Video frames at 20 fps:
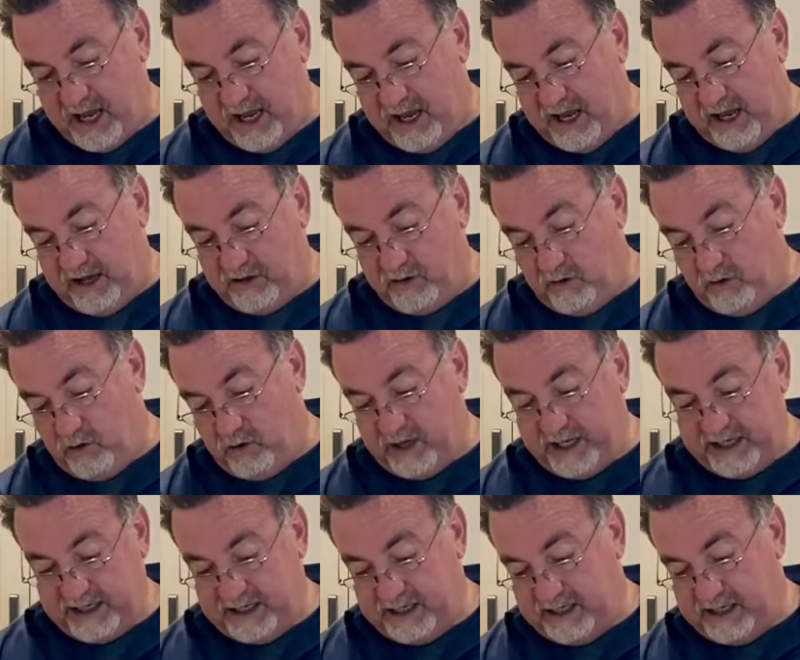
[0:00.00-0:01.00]
And the whole
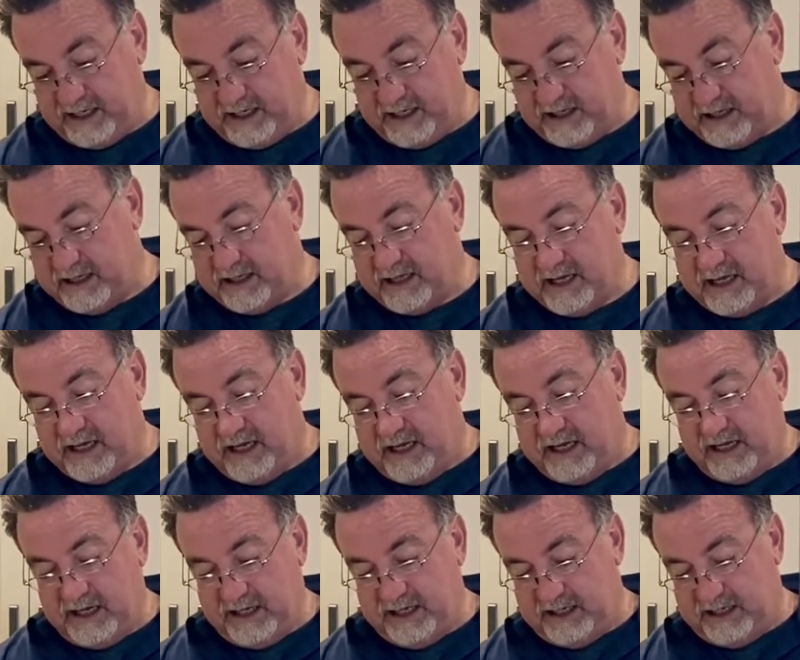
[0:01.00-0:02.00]
idea
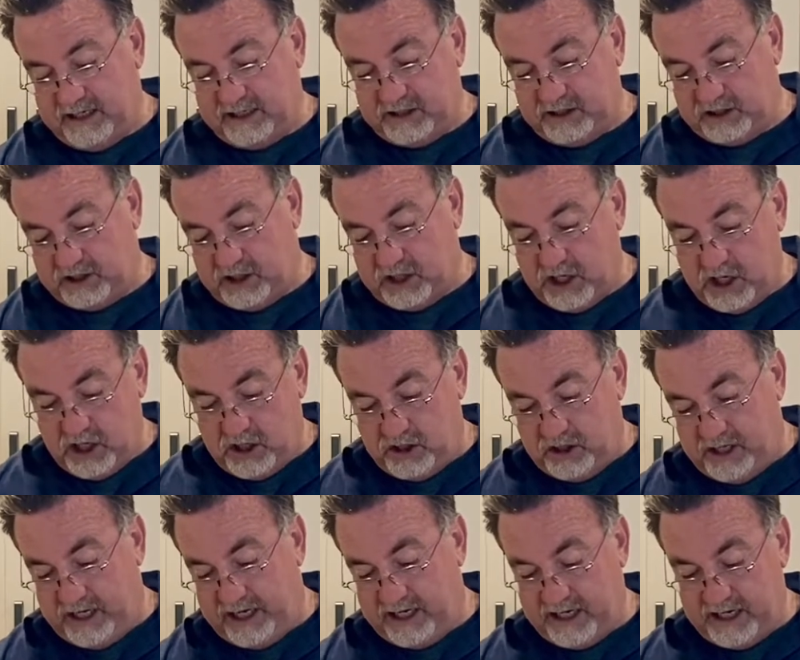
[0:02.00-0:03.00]
is to
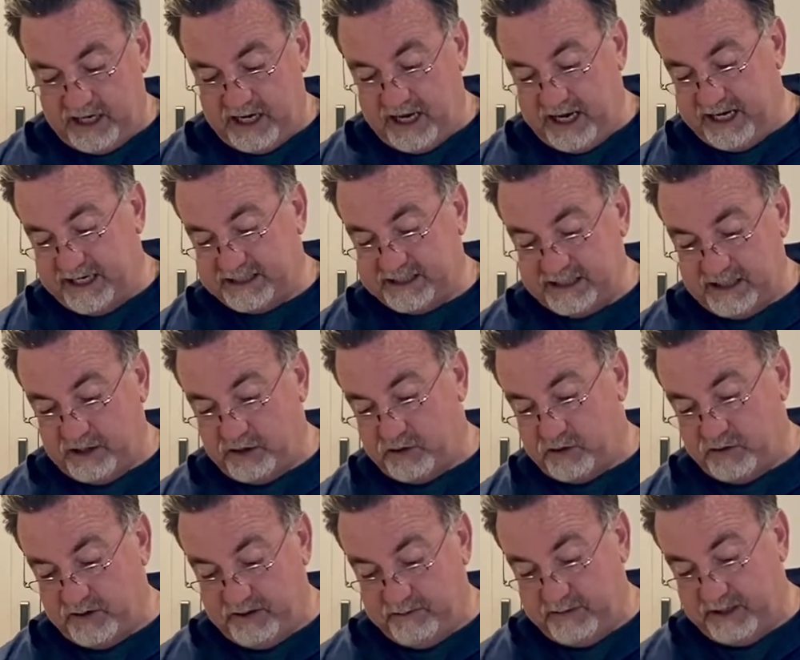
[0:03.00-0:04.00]
get it nice and
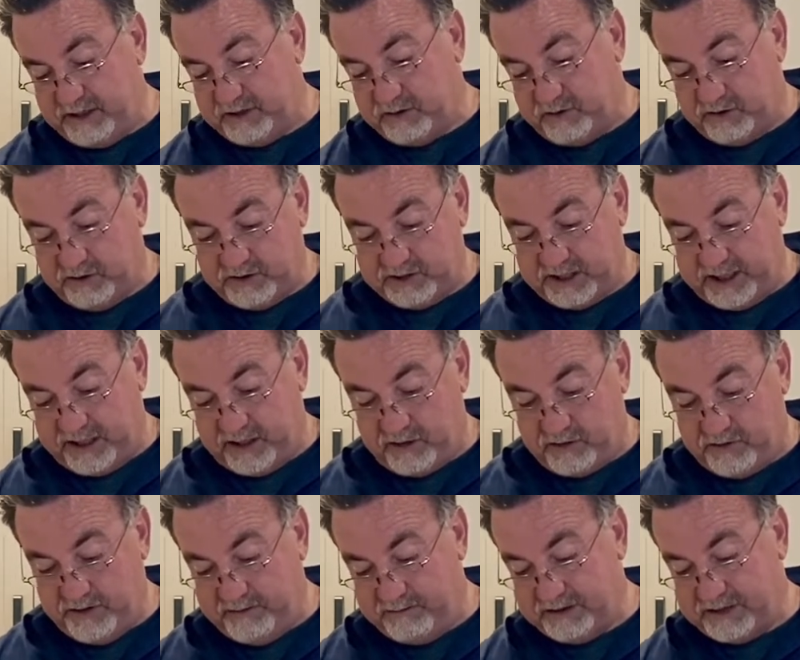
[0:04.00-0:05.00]
creamy, so it looks like a
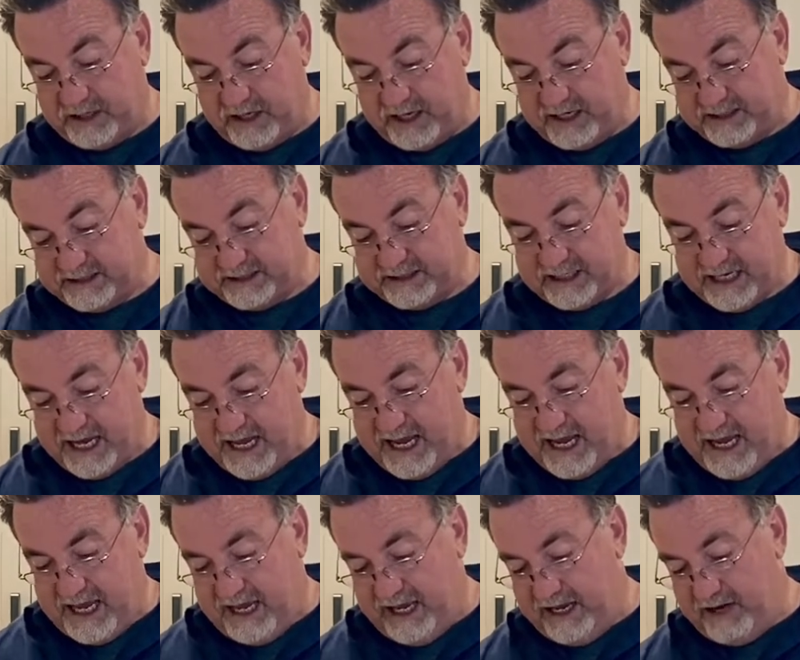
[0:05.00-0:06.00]
cream sauce,
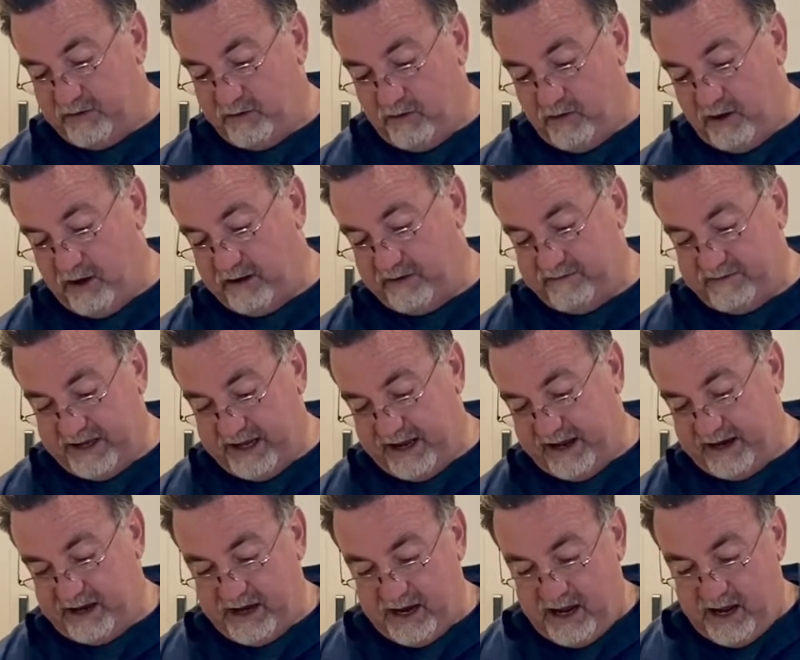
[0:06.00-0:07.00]
and all of that
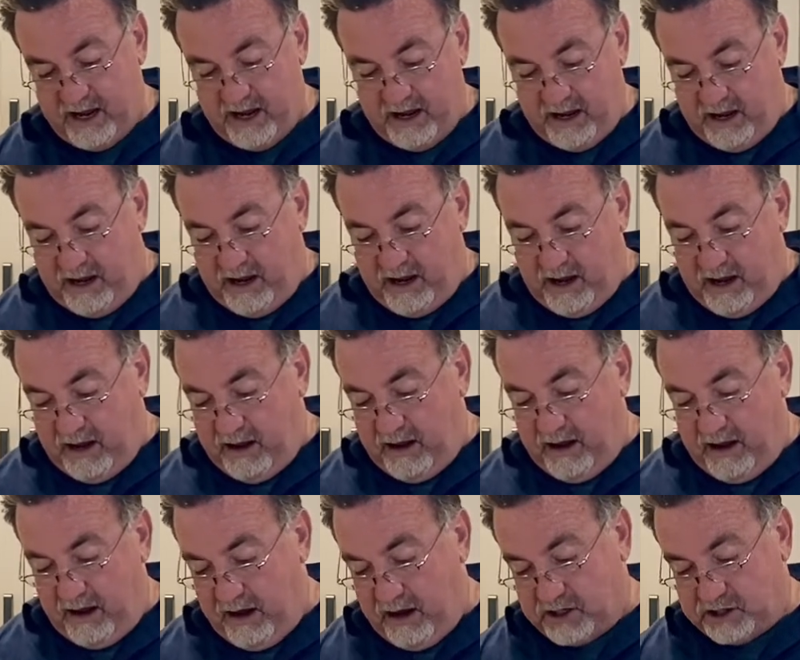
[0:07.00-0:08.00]

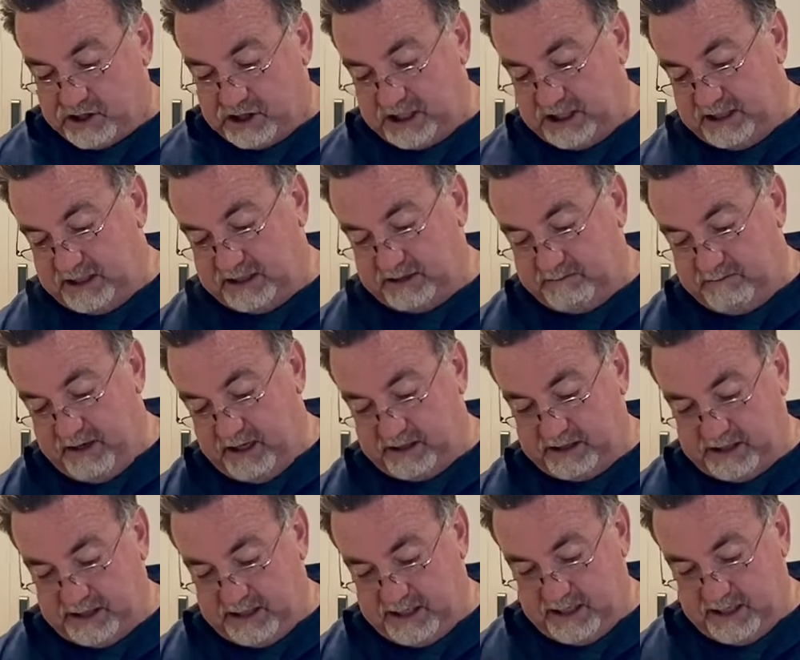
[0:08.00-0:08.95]
cheese melted.